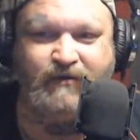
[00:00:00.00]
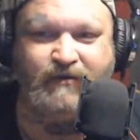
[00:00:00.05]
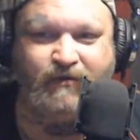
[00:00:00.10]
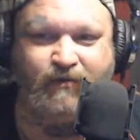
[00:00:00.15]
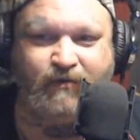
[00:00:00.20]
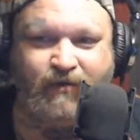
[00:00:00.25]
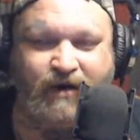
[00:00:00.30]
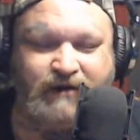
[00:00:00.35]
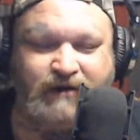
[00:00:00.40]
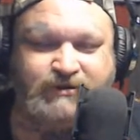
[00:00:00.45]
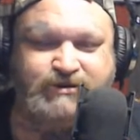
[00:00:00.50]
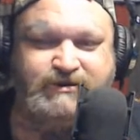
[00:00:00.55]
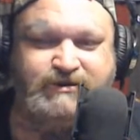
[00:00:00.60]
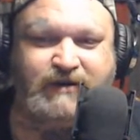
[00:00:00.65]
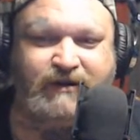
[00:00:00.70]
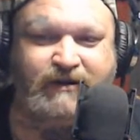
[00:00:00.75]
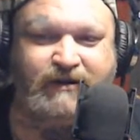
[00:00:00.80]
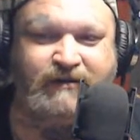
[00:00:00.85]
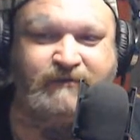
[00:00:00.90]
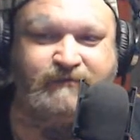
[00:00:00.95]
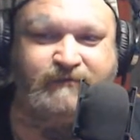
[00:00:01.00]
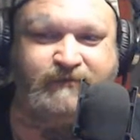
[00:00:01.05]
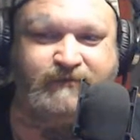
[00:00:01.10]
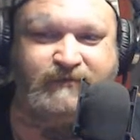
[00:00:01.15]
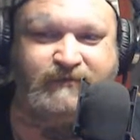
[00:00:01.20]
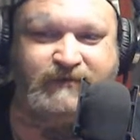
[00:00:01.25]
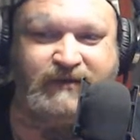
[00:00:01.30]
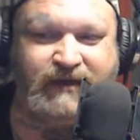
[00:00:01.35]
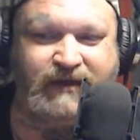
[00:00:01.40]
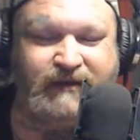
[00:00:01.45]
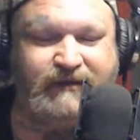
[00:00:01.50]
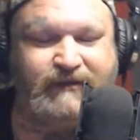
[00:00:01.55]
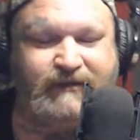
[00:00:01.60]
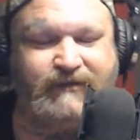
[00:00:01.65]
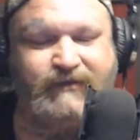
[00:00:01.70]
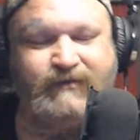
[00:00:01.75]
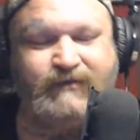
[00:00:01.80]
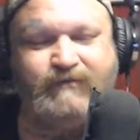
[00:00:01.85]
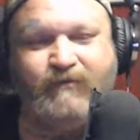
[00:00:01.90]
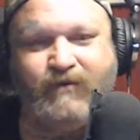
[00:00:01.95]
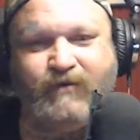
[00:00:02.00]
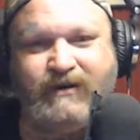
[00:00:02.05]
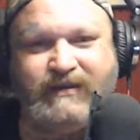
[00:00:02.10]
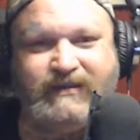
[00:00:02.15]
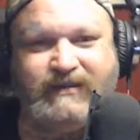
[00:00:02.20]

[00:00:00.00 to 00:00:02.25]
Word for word: Russia is one